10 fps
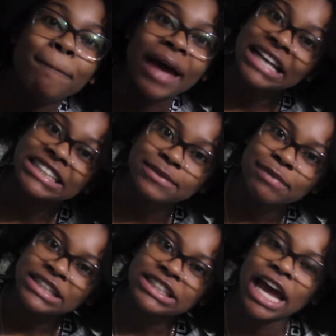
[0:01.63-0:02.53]
back to
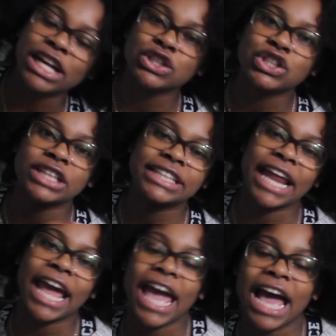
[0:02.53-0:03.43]
my channel. So
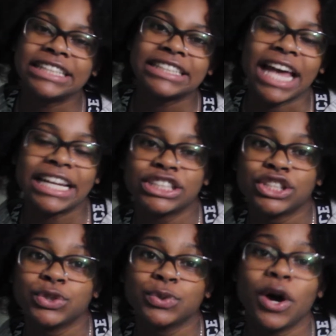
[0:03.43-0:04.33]
today I decided
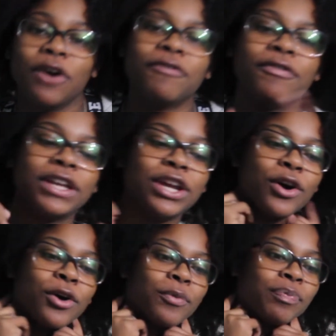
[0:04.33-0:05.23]
to do a
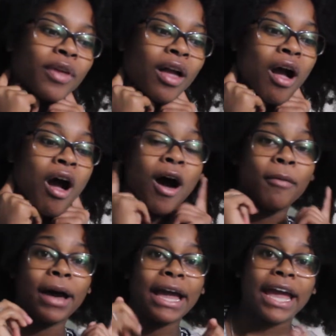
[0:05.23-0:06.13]
video
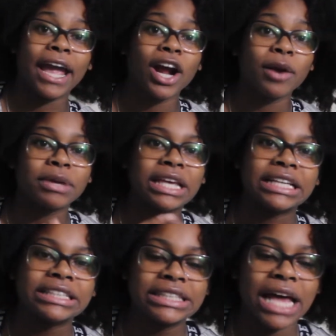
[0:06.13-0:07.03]
on my hair
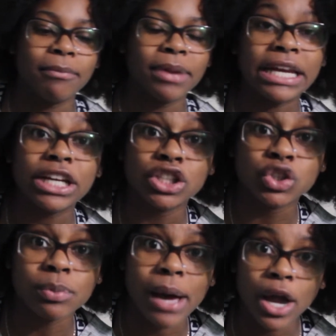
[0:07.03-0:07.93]
because I'm planning to
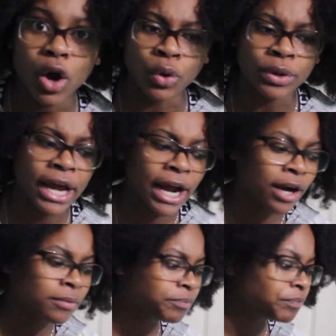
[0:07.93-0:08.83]
do my own
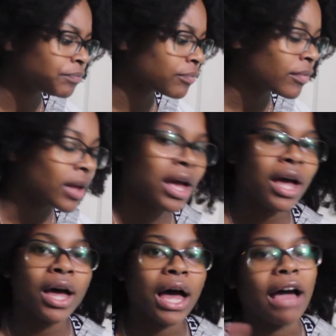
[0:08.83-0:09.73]
hair.
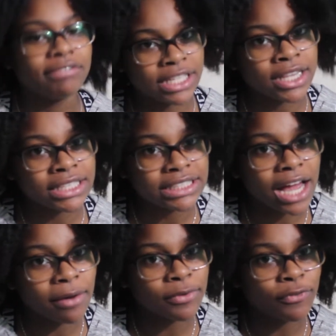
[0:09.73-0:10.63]
I've did this
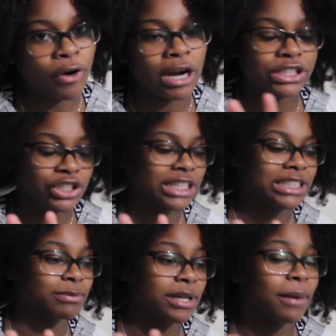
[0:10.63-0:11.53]
style before,
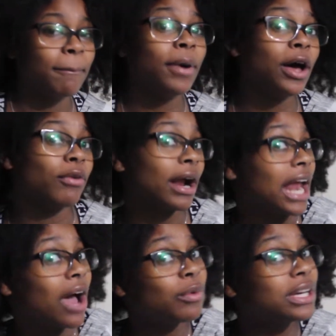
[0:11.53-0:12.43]
trust me, but right
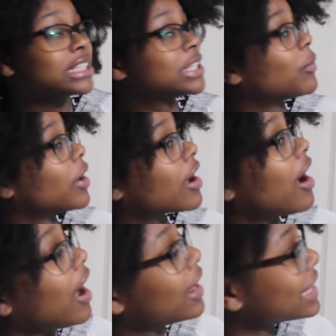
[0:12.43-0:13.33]
now we need to work
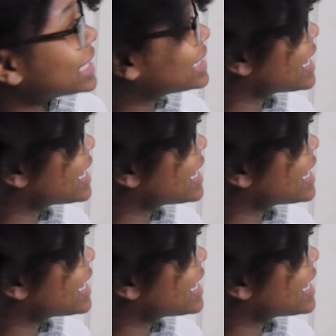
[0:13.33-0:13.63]
on this